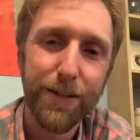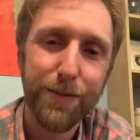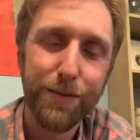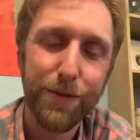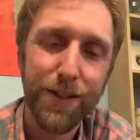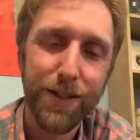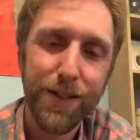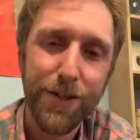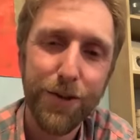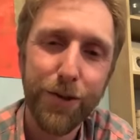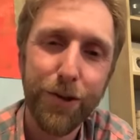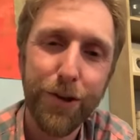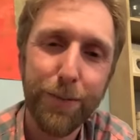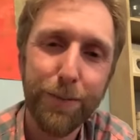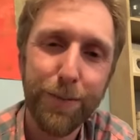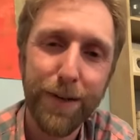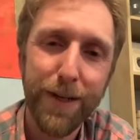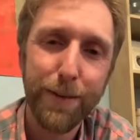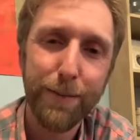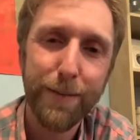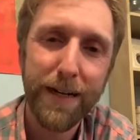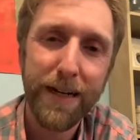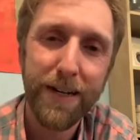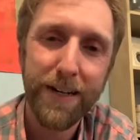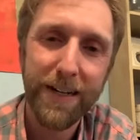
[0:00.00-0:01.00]
of what's creepy
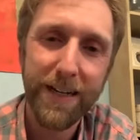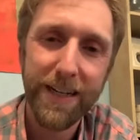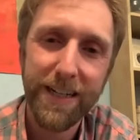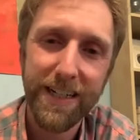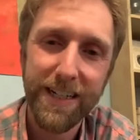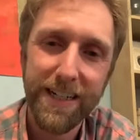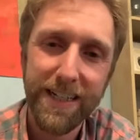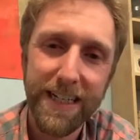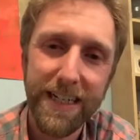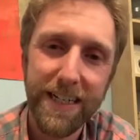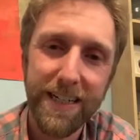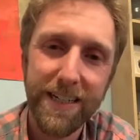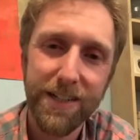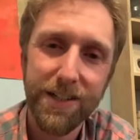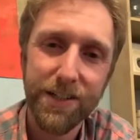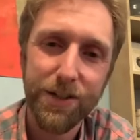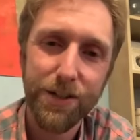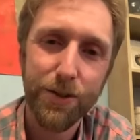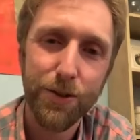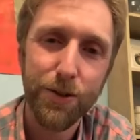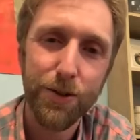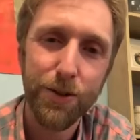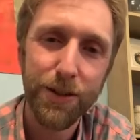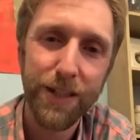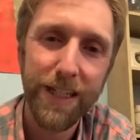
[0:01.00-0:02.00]
about it is that it's
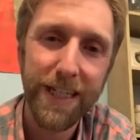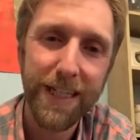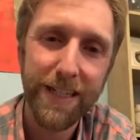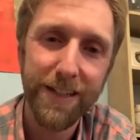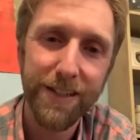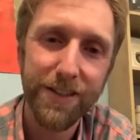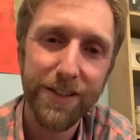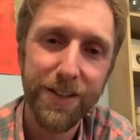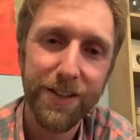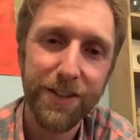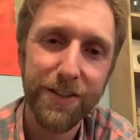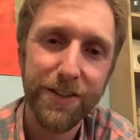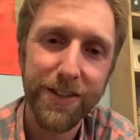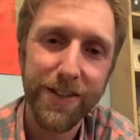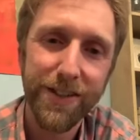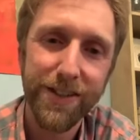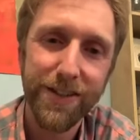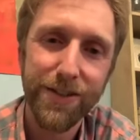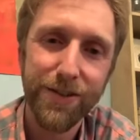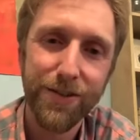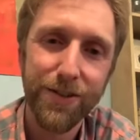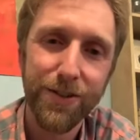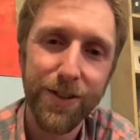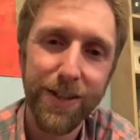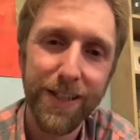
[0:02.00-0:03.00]
told like a children's
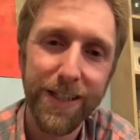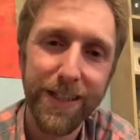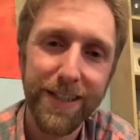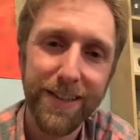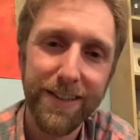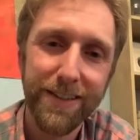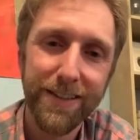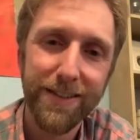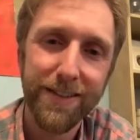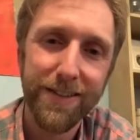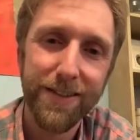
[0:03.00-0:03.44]
story.